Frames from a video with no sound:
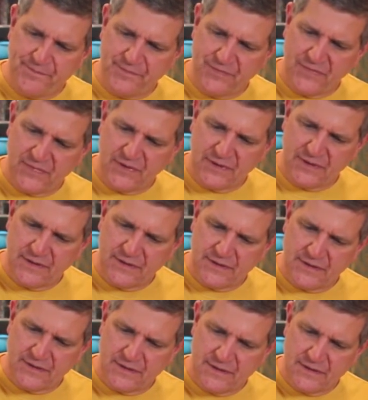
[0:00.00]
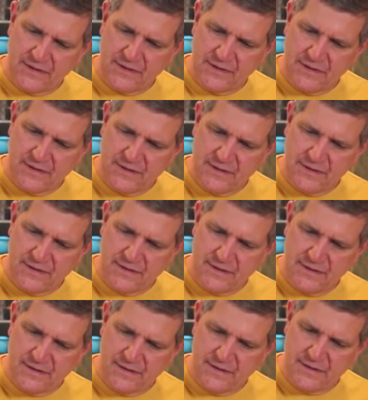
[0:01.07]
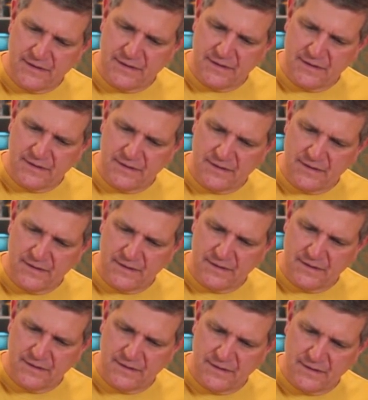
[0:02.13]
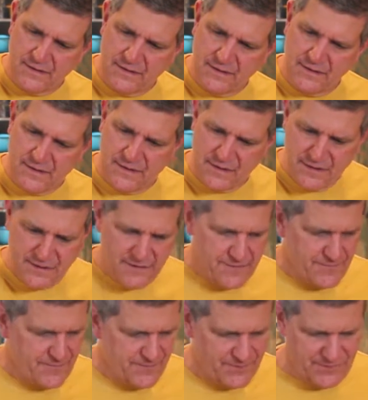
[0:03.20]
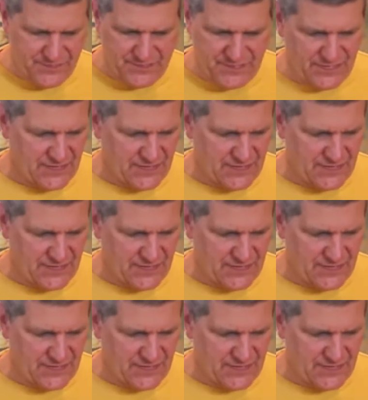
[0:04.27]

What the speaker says: Nothing is said.